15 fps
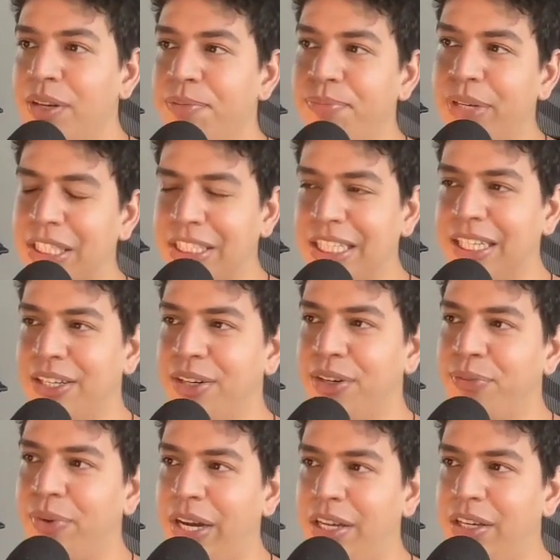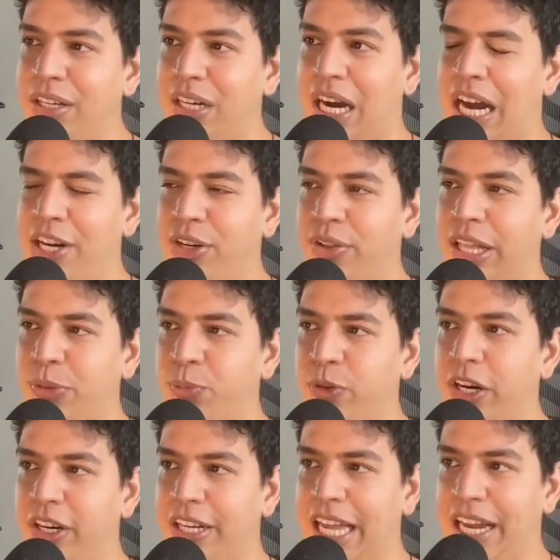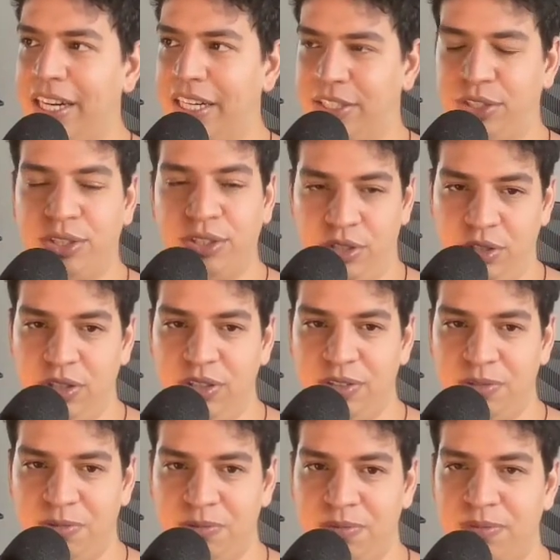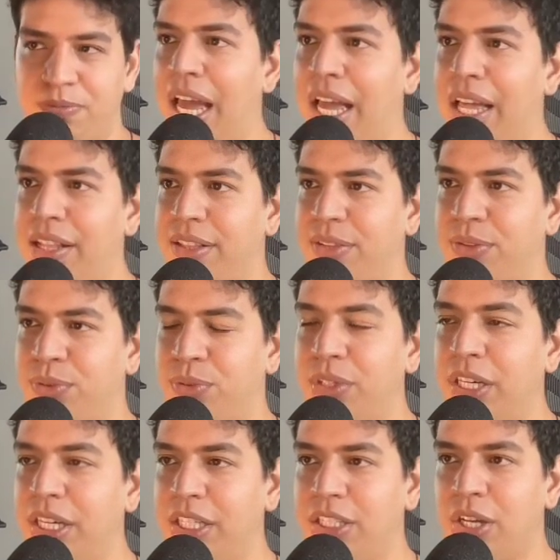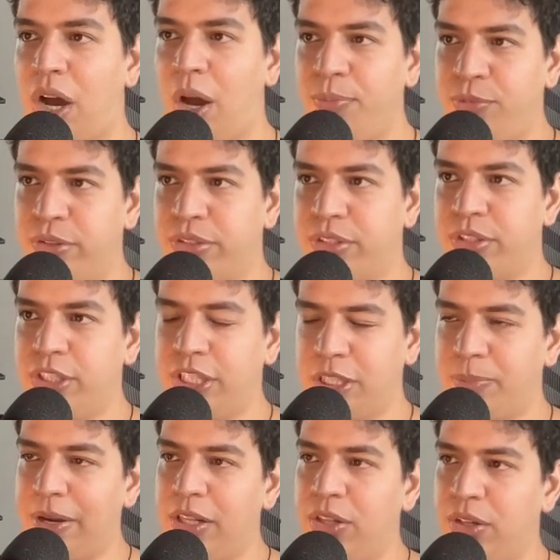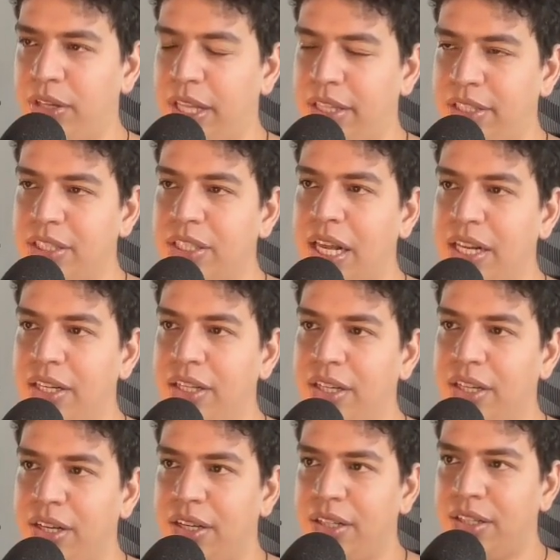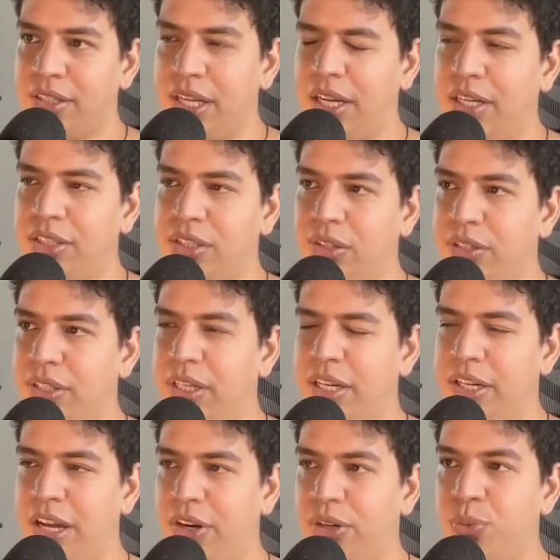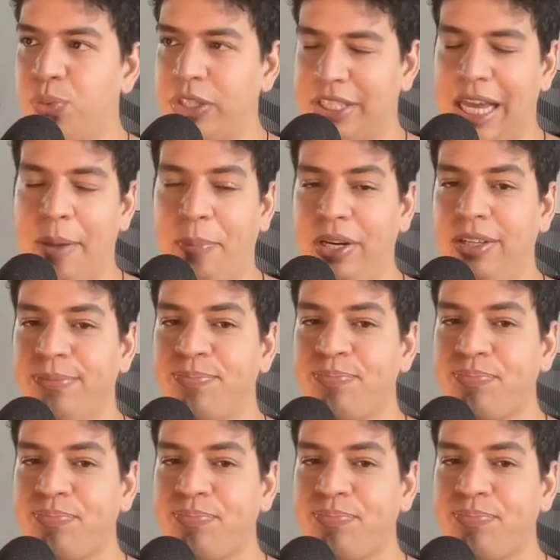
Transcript: Because see, right here, I know that we are getting a to do, and it's obvious just by looking at this line, data is loading an error, what's happening.